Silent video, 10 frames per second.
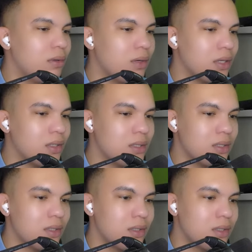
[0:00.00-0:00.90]
Wait.
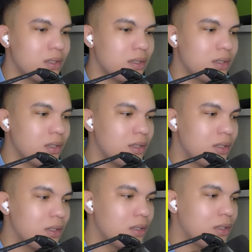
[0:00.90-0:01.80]

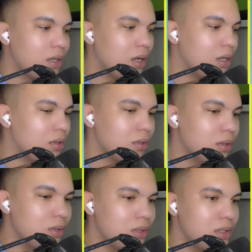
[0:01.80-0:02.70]
I do
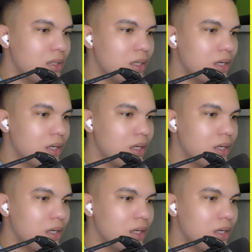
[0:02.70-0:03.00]
not see